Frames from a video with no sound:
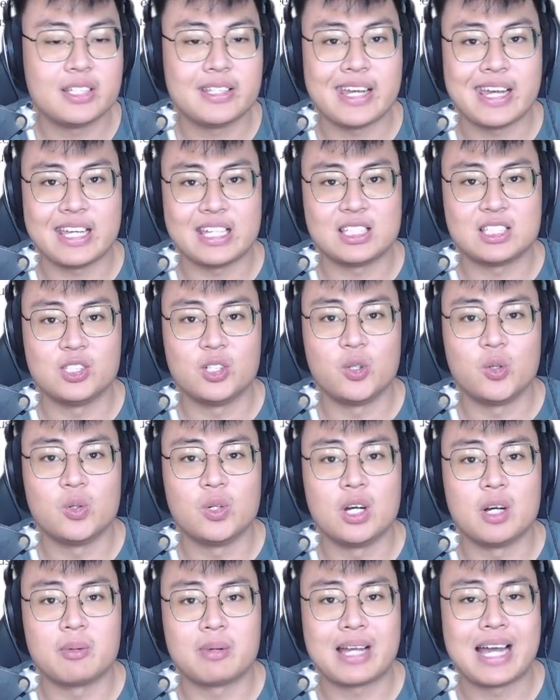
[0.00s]
there is
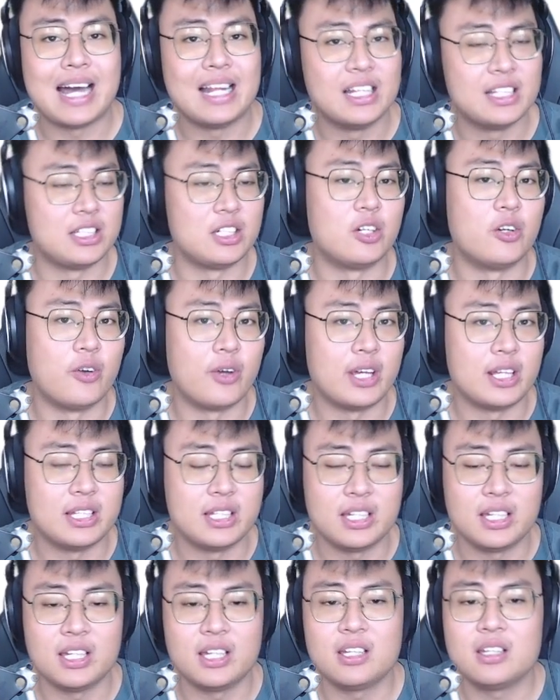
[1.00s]
no color
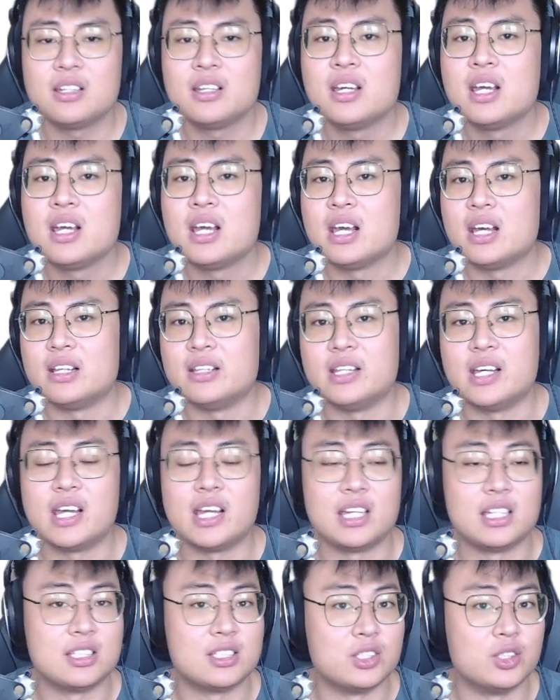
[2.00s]
degrading, there
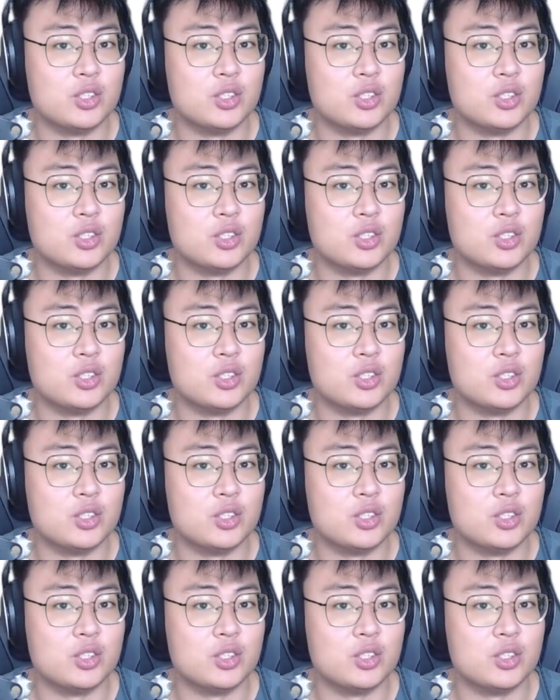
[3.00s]
is